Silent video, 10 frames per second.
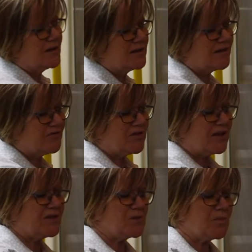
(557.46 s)
different
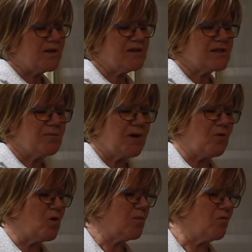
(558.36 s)
taste buds. You
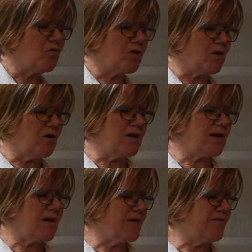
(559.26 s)
might want more garlic,
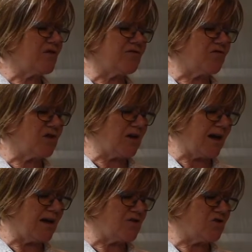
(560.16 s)
and feel free to
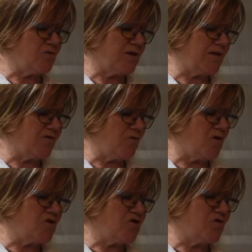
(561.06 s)
add to it if you
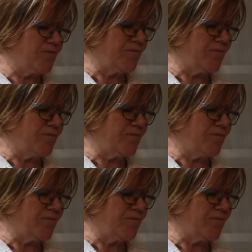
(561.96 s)
want to.